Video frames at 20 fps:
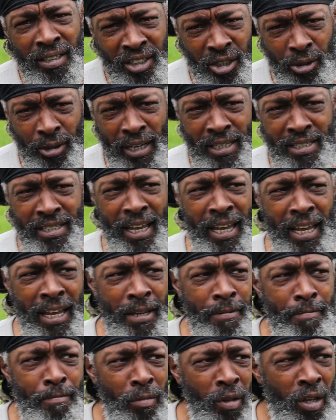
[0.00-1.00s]
So they say.
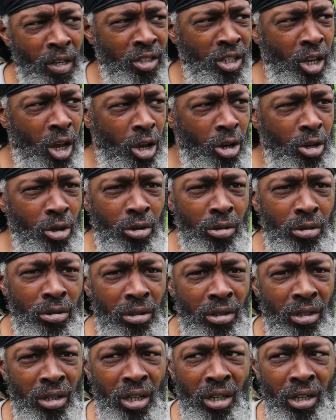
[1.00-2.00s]
So
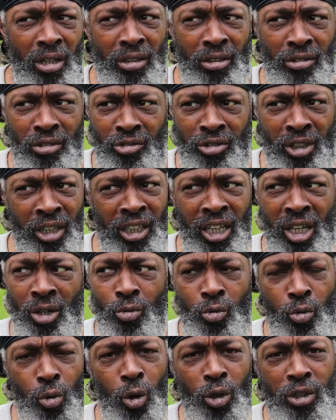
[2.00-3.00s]

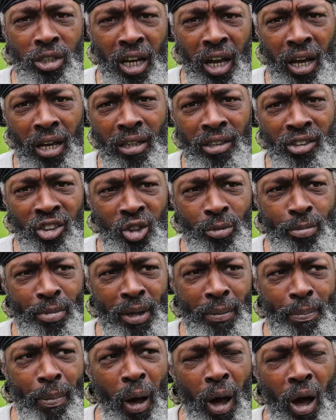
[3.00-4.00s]
drinking water should be
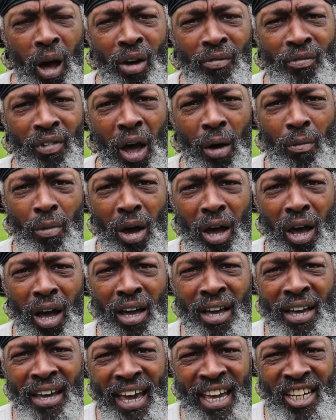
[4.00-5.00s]
part of our.
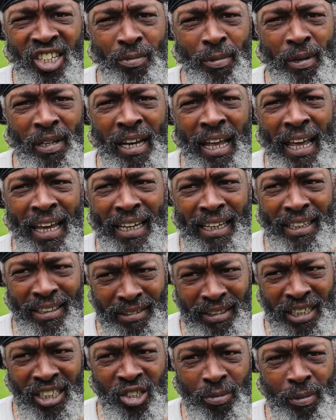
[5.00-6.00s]
It should be
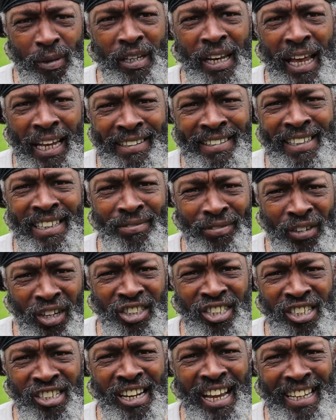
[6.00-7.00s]

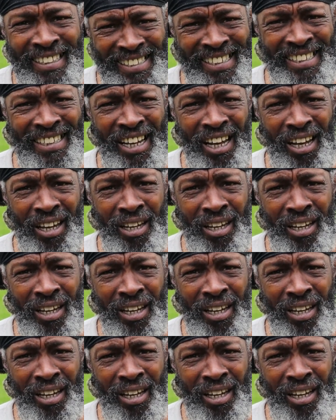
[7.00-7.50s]
virtually like dinner.